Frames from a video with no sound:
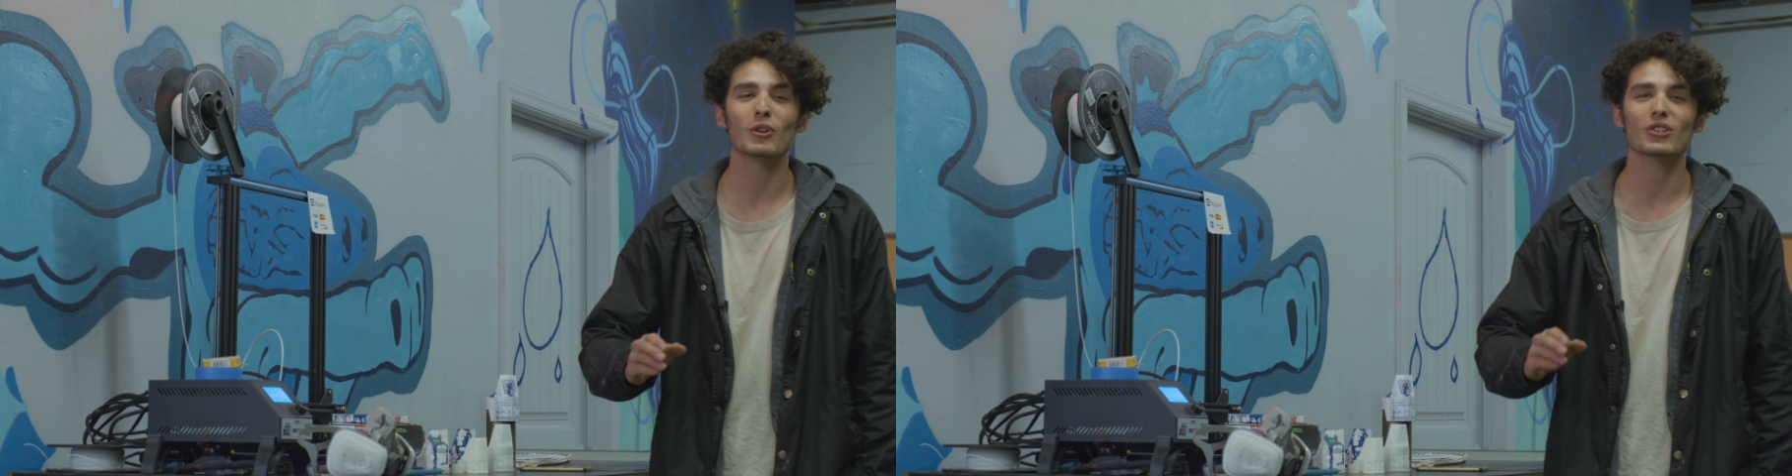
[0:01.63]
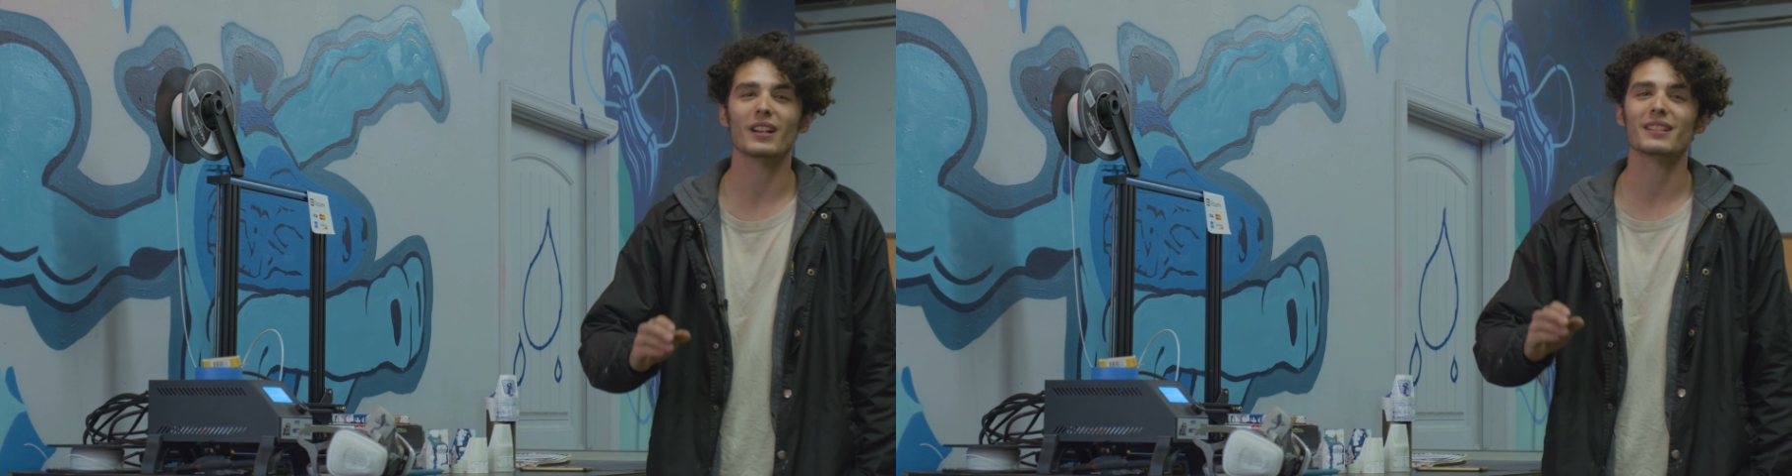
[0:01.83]

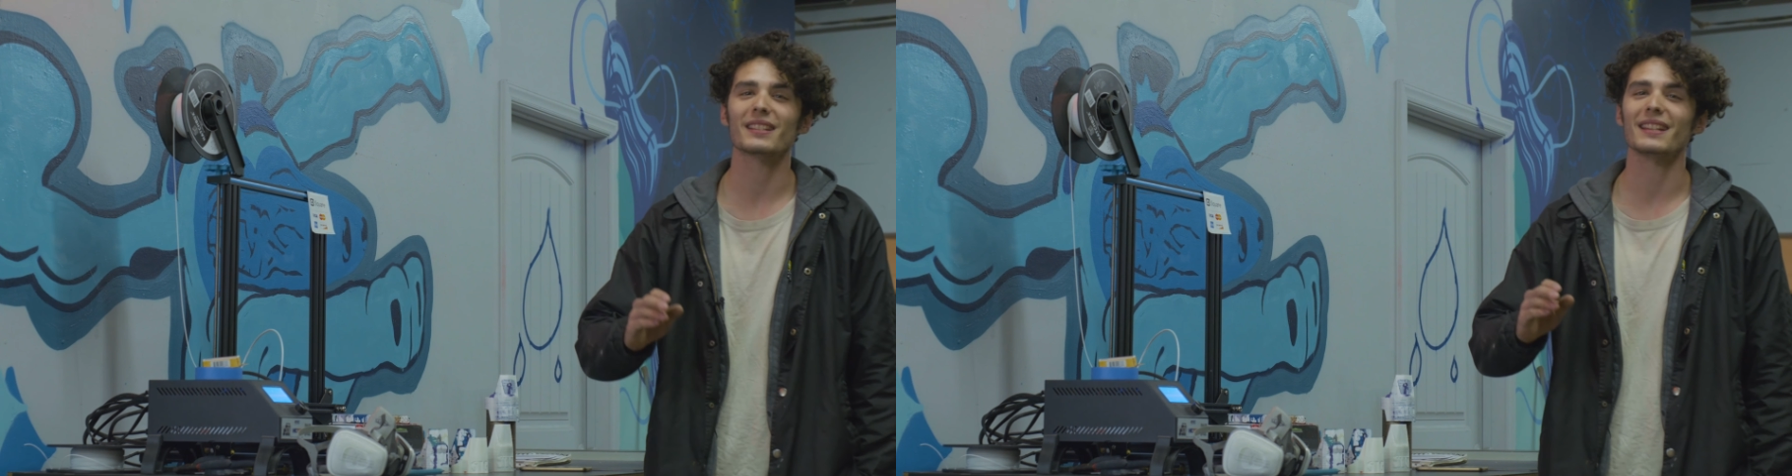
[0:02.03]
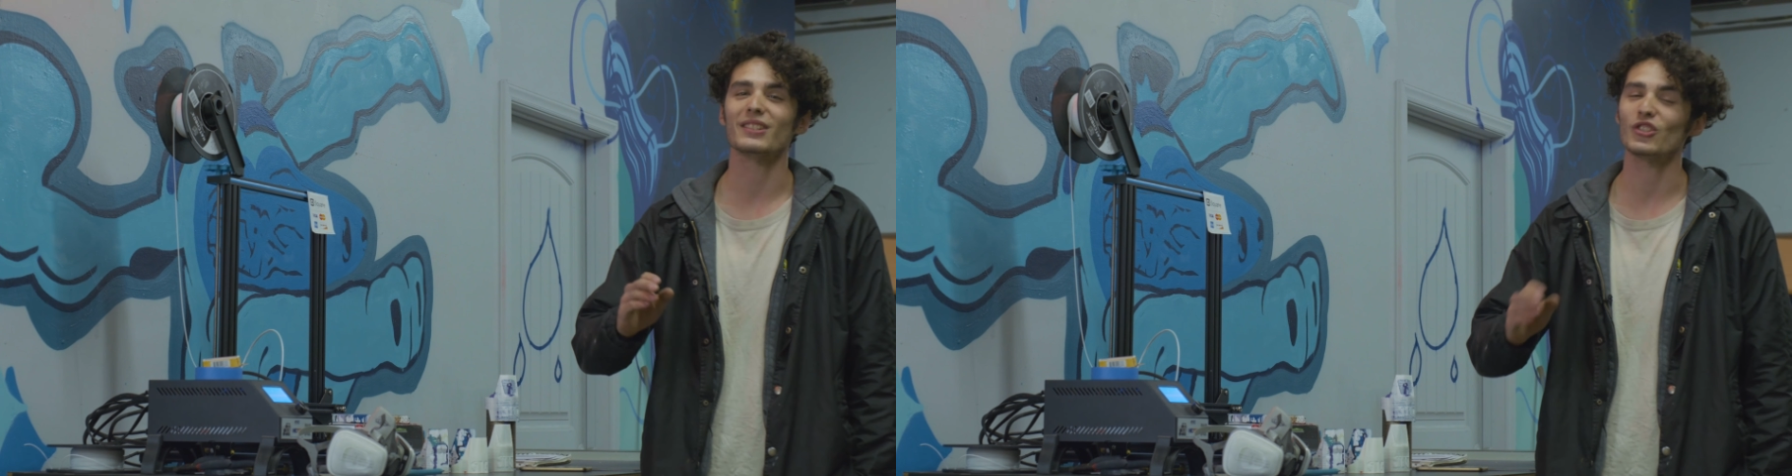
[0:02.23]
or should I
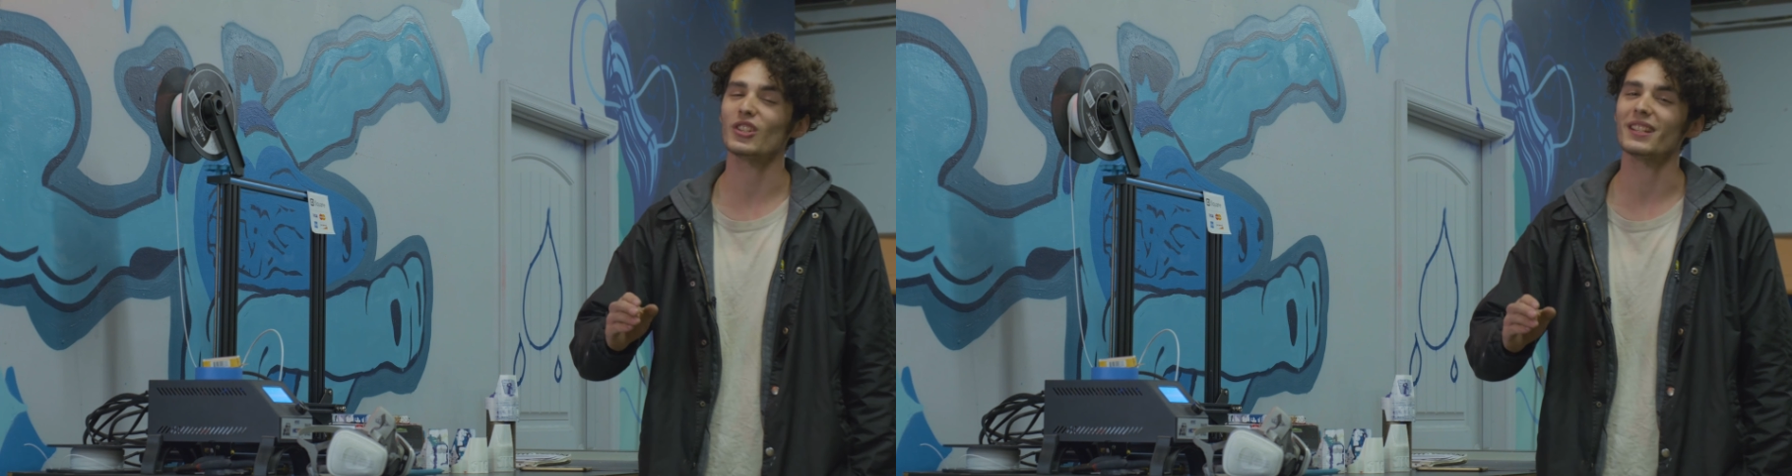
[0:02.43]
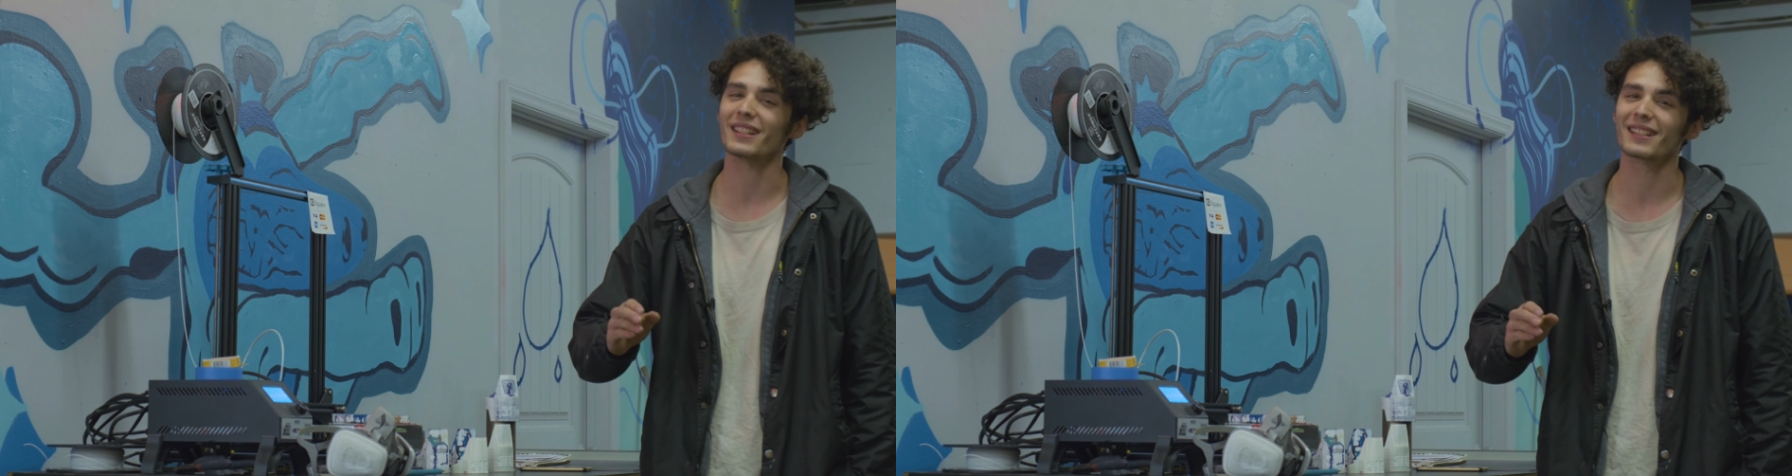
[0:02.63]
just say
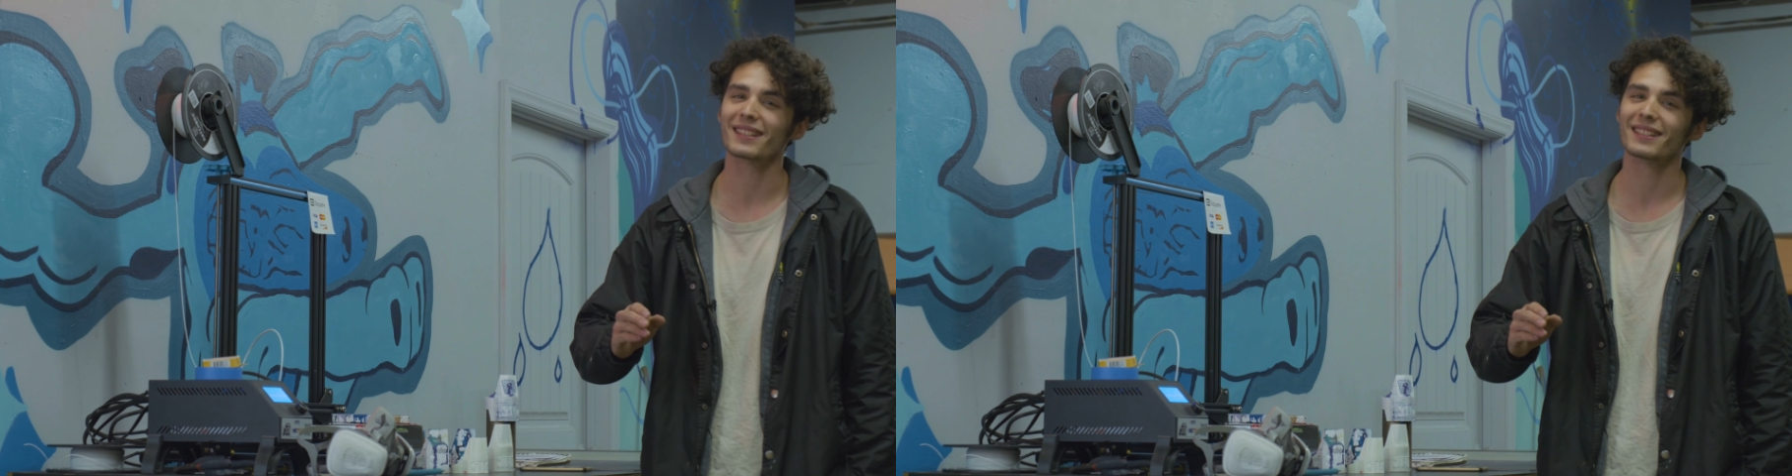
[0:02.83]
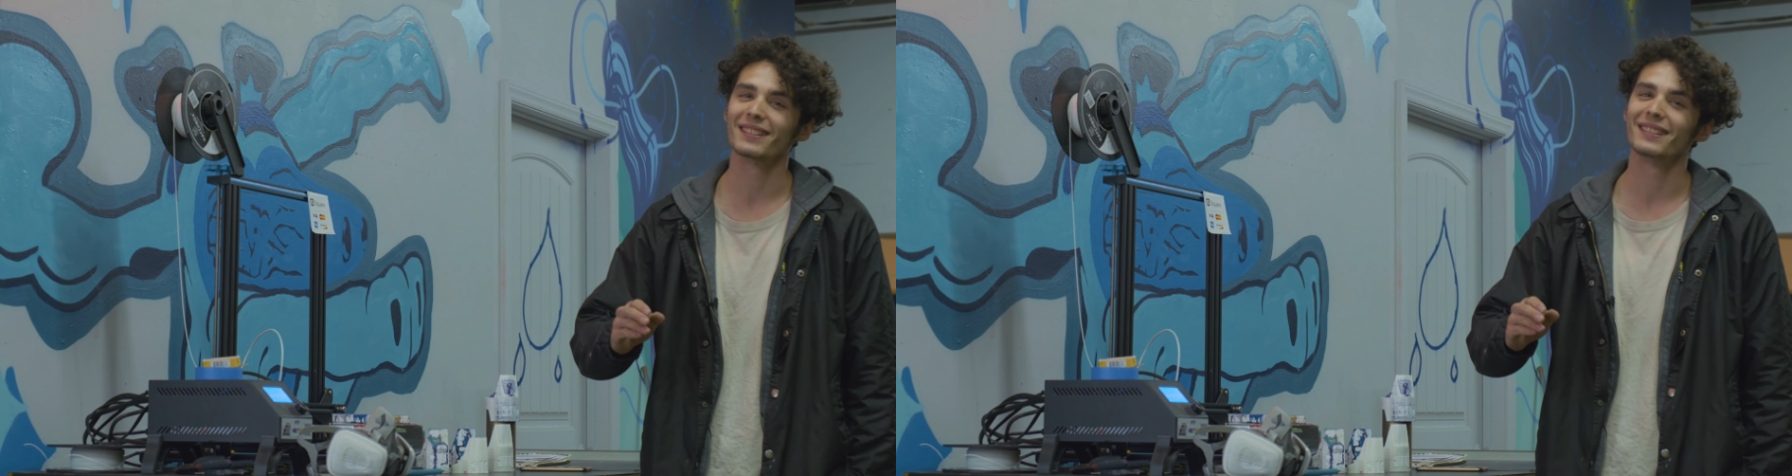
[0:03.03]

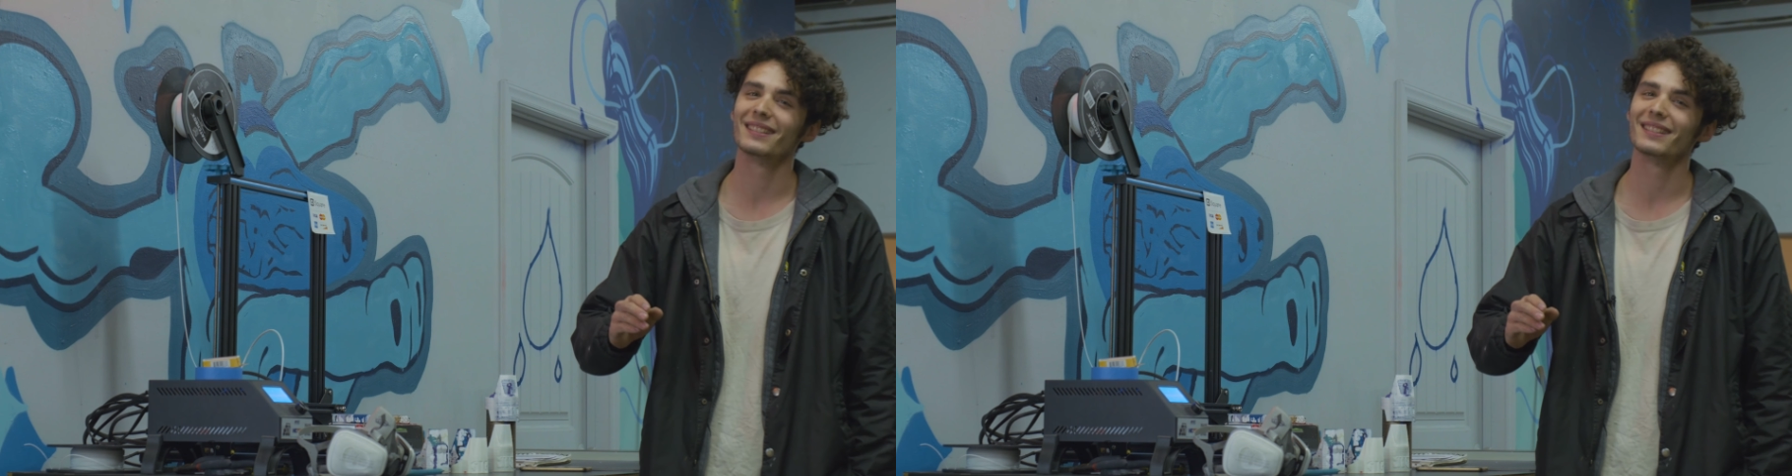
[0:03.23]
Cheeks?